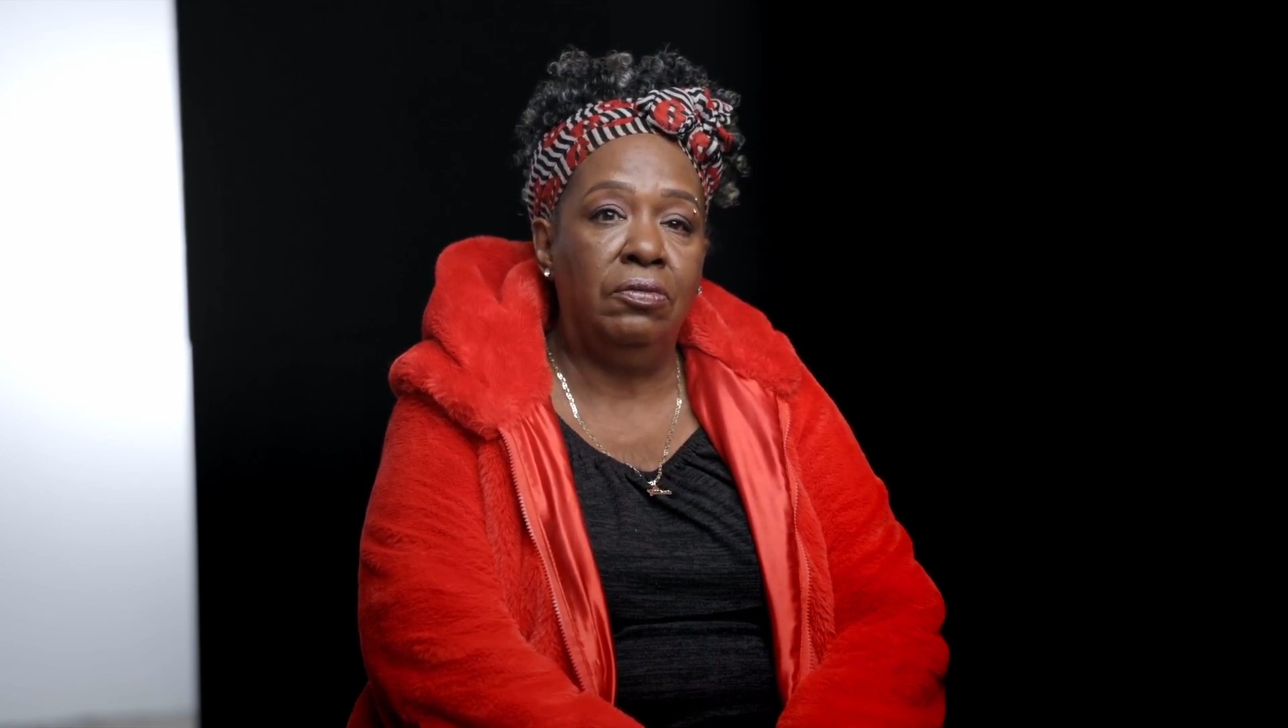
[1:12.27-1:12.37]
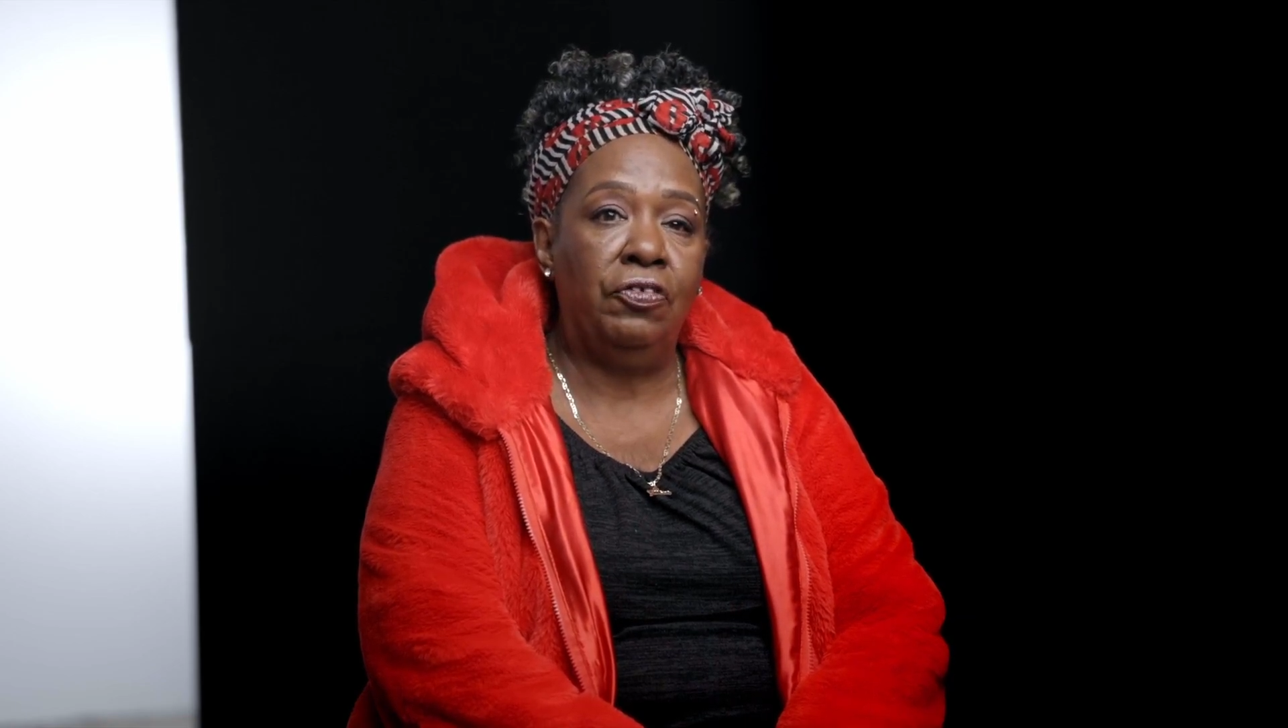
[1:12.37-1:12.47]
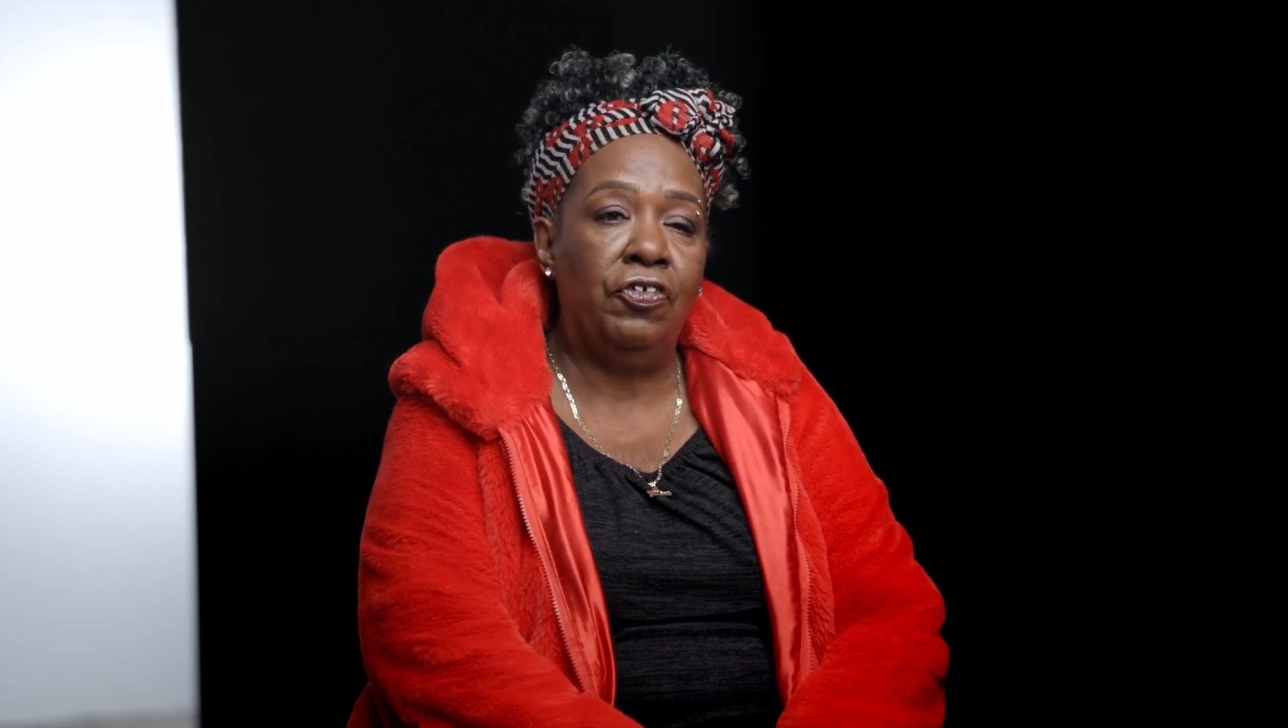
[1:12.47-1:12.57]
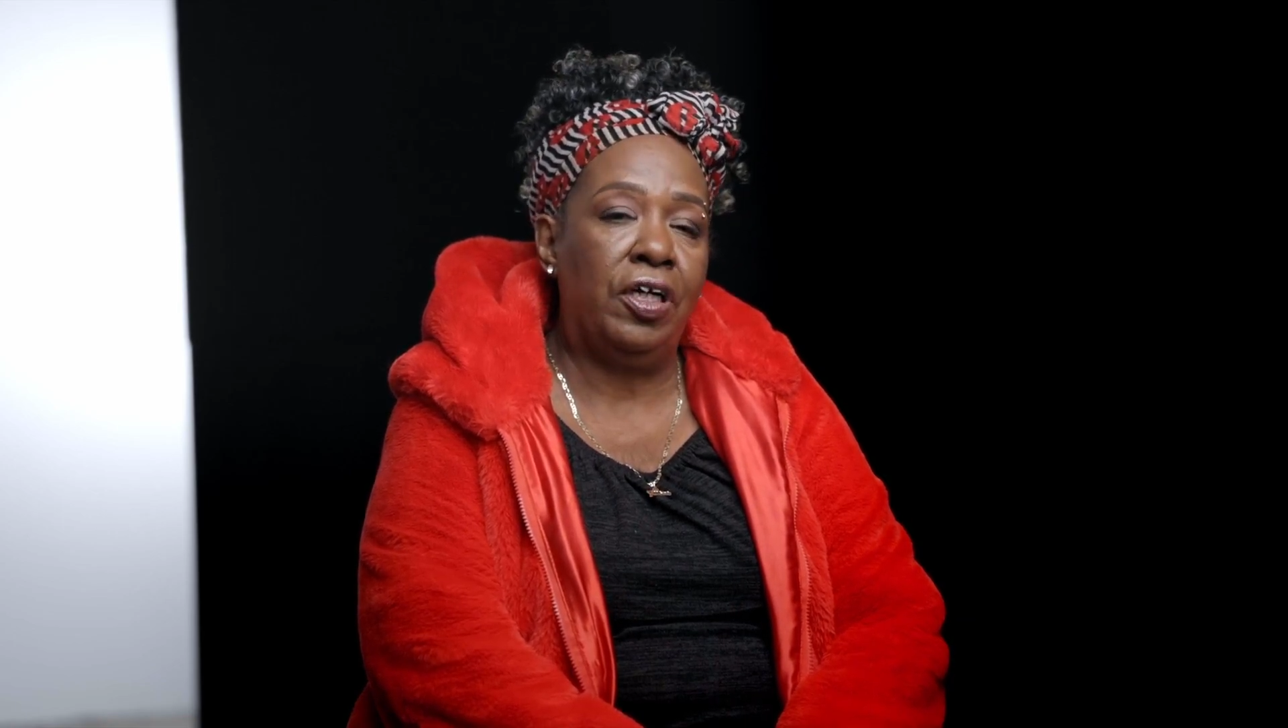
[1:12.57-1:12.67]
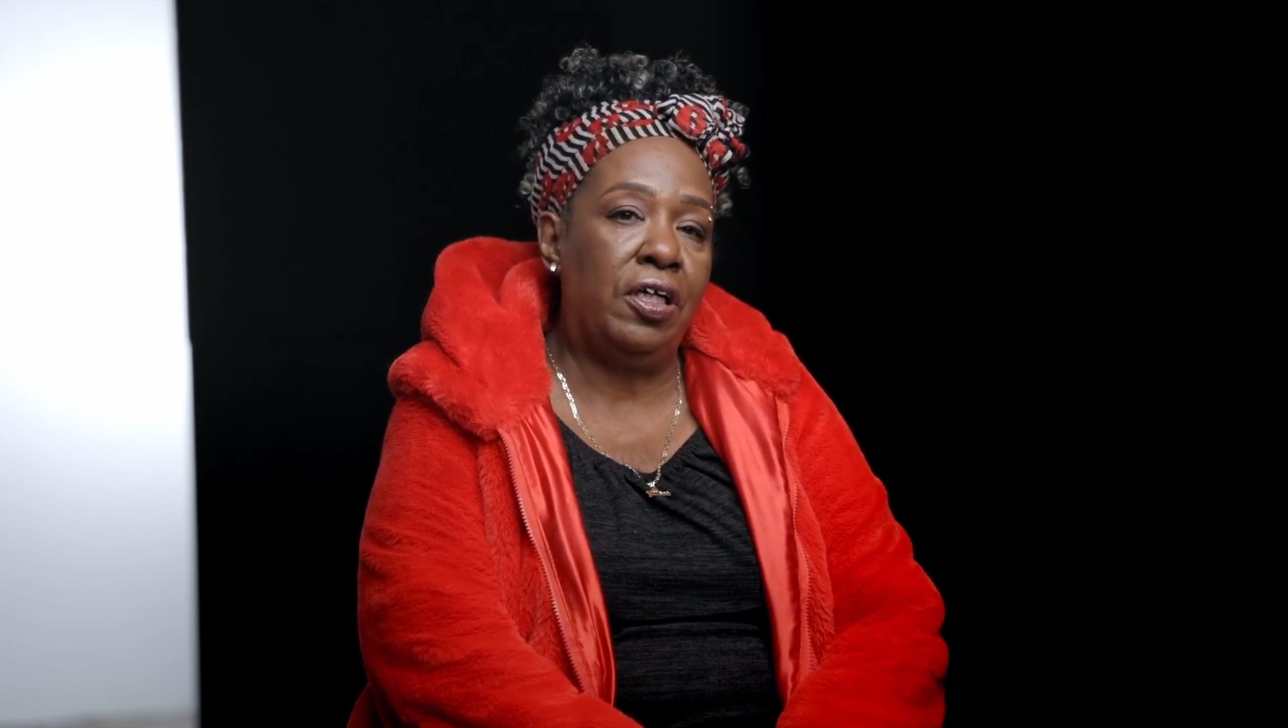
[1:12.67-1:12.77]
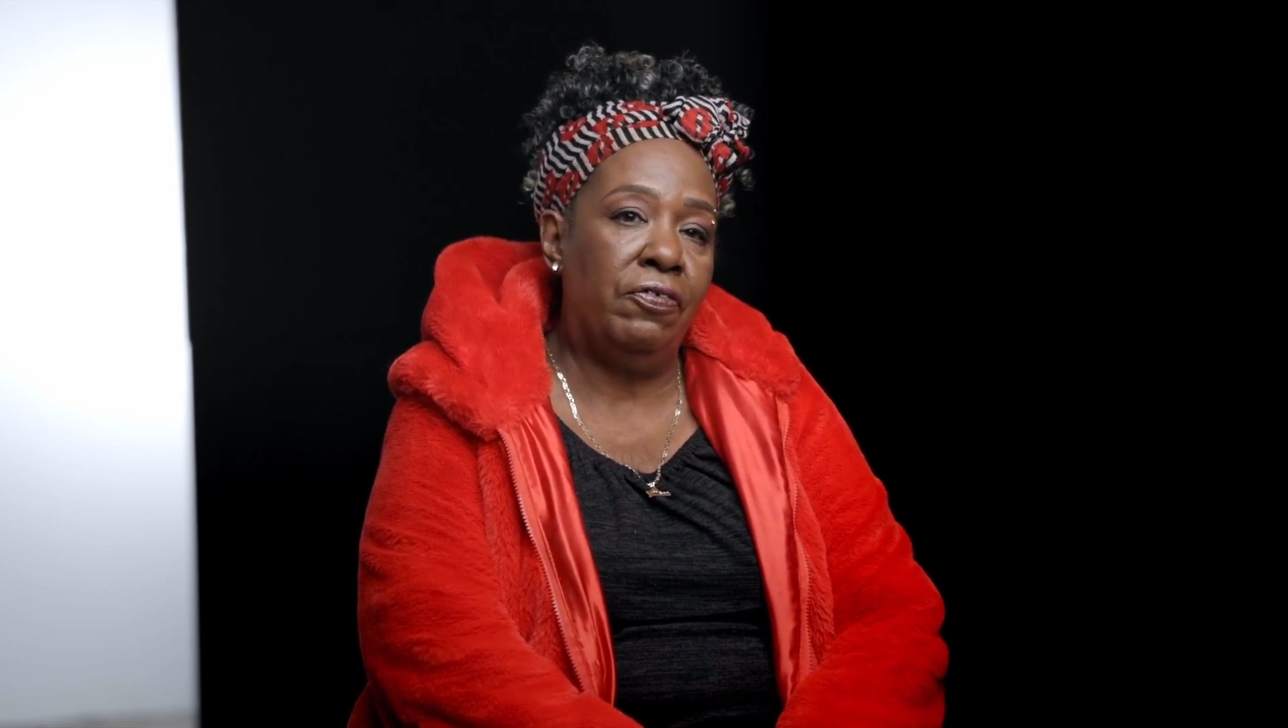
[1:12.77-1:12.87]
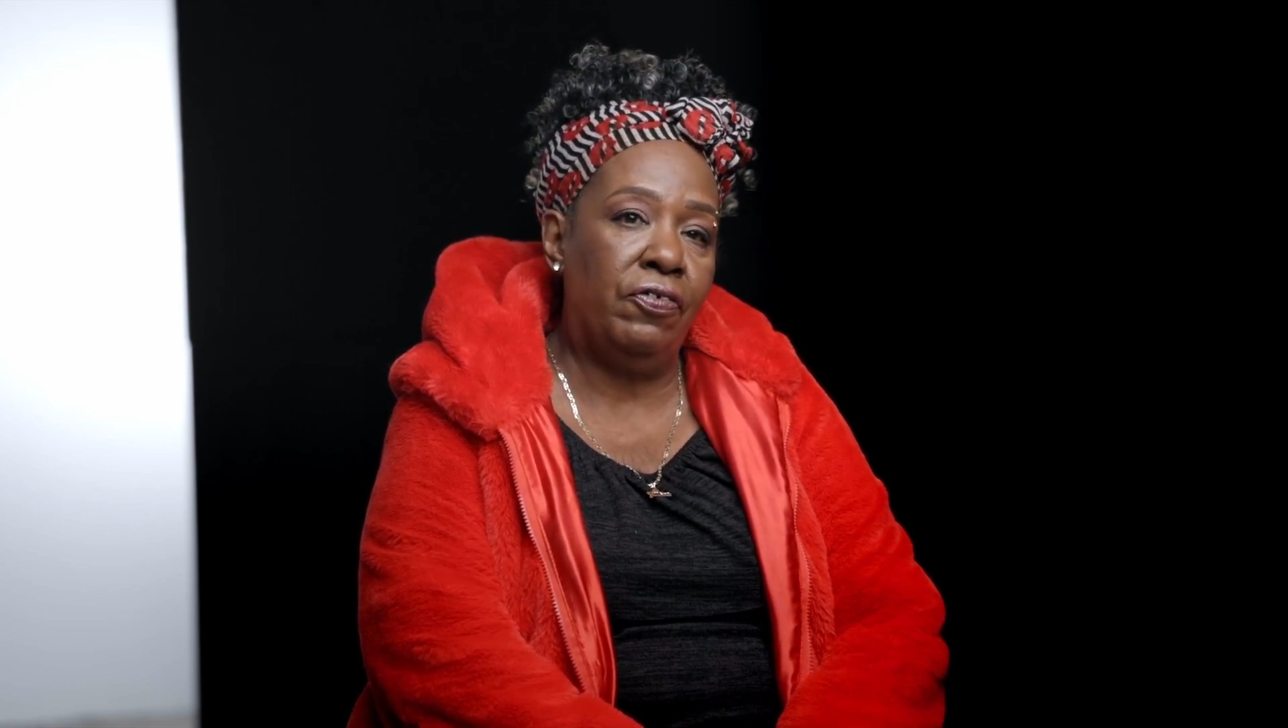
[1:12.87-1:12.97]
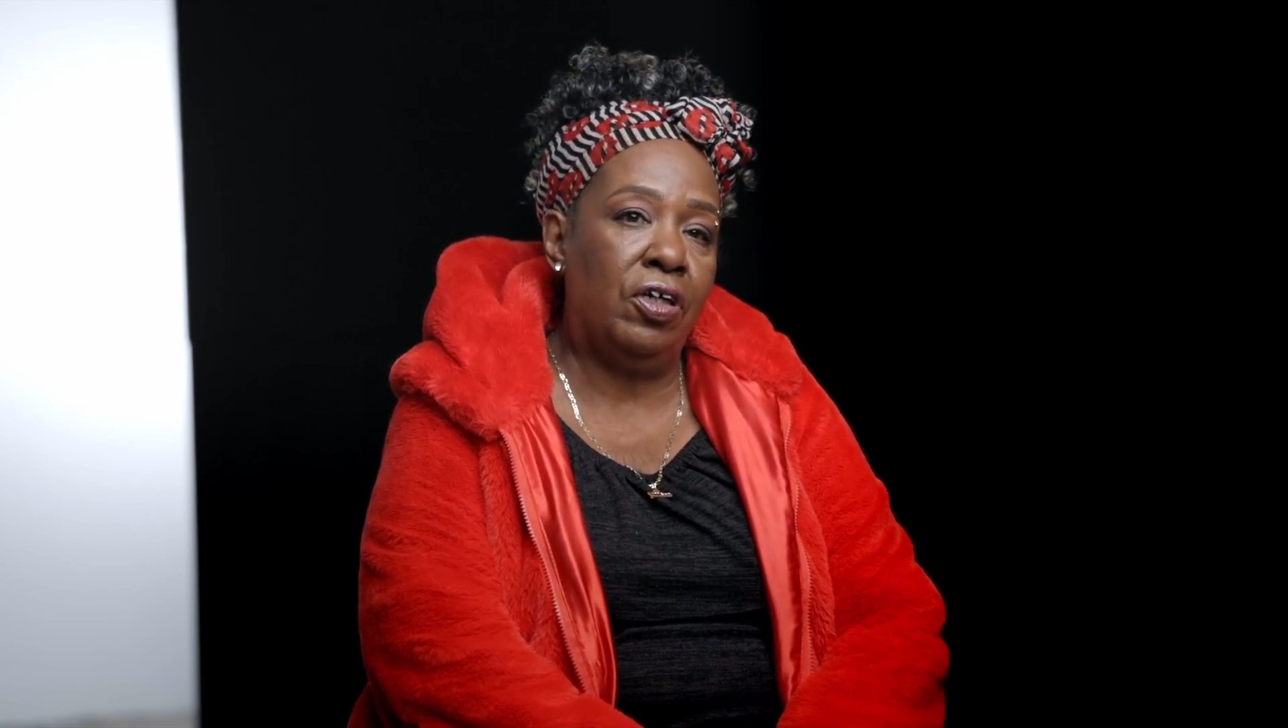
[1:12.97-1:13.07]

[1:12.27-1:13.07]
before I can